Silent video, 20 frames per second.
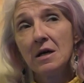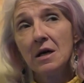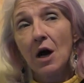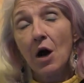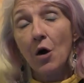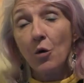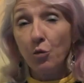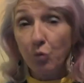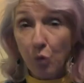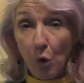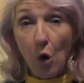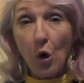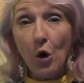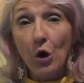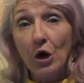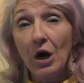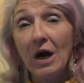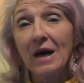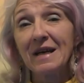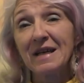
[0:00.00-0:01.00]

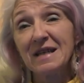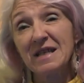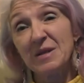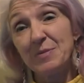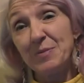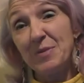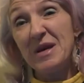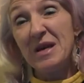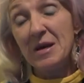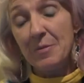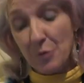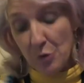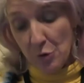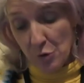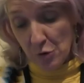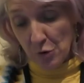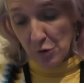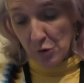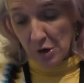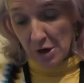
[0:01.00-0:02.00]
war against
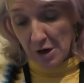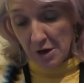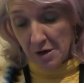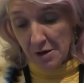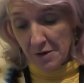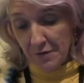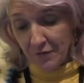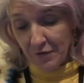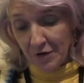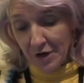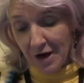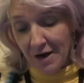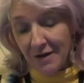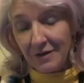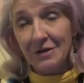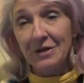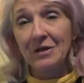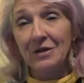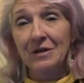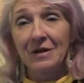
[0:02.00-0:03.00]
people of
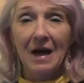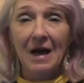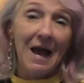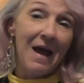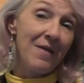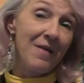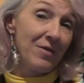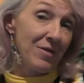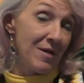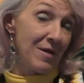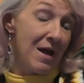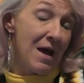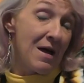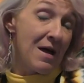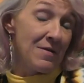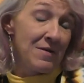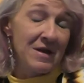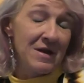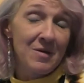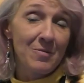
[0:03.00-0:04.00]
color and
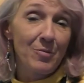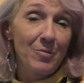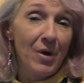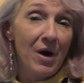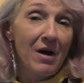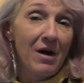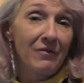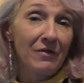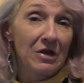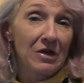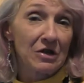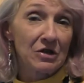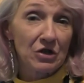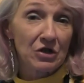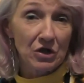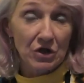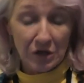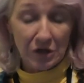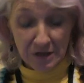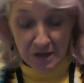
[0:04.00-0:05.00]
the
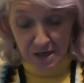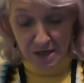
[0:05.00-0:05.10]
impoverished.